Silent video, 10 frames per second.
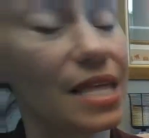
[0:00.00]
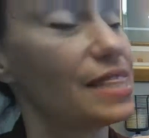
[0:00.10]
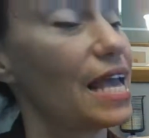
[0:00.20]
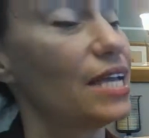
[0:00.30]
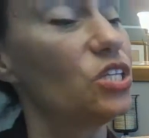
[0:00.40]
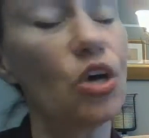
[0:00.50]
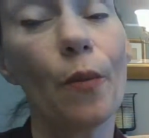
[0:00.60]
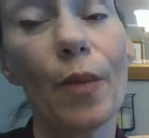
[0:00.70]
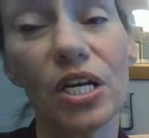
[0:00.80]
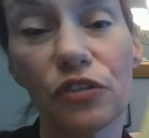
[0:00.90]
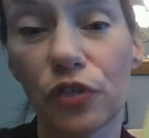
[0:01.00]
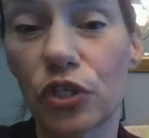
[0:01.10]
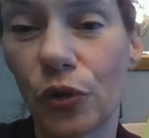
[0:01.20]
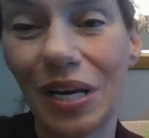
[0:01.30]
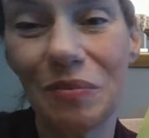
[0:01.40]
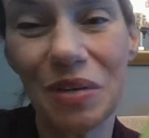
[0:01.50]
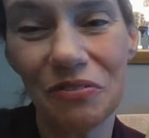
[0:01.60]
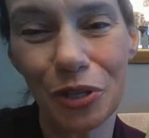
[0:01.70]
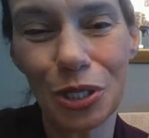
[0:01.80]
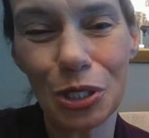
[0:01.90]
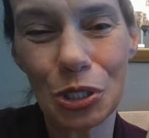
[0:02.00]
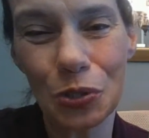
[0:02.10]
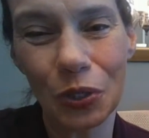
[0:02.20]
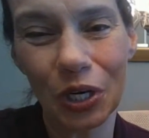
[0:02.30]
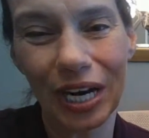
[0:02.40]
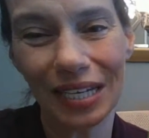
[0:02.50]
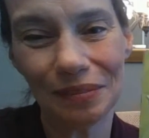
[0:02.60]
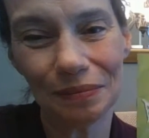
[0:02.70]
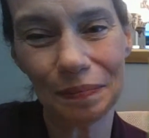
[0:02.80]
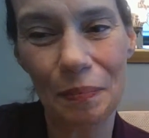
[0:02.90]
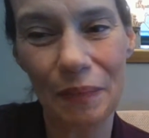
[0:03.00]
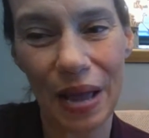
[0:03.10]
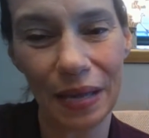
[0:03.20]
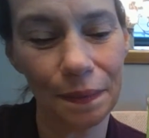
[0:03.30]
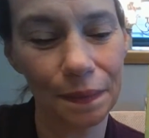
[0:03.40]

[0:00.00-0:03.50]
Thanks so much for joining me for this story. Bye.